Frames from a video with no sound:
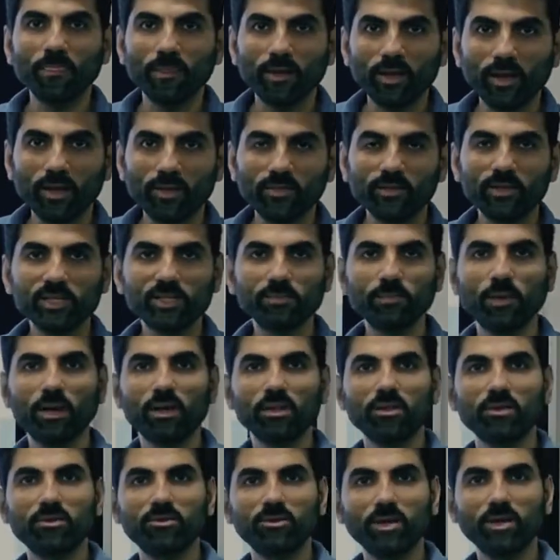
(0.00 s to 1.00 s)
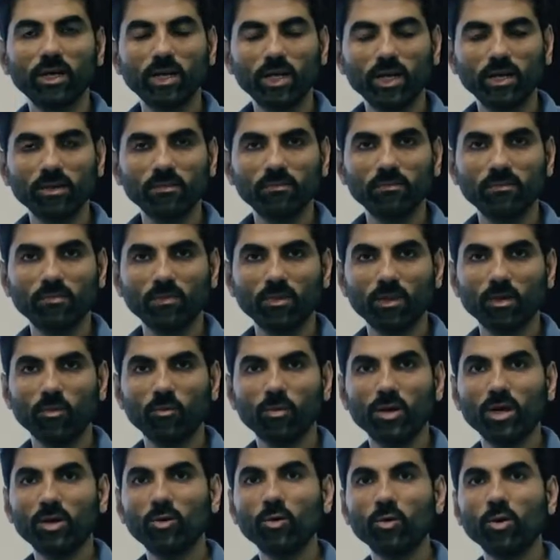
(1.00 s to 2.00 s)
in this part of the training, we
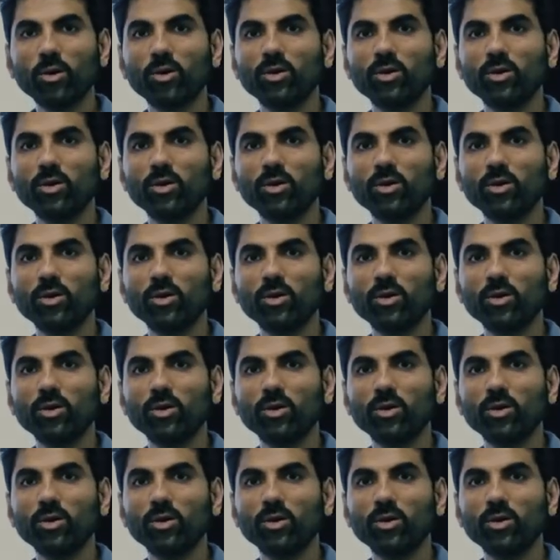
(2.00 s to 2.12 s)
are going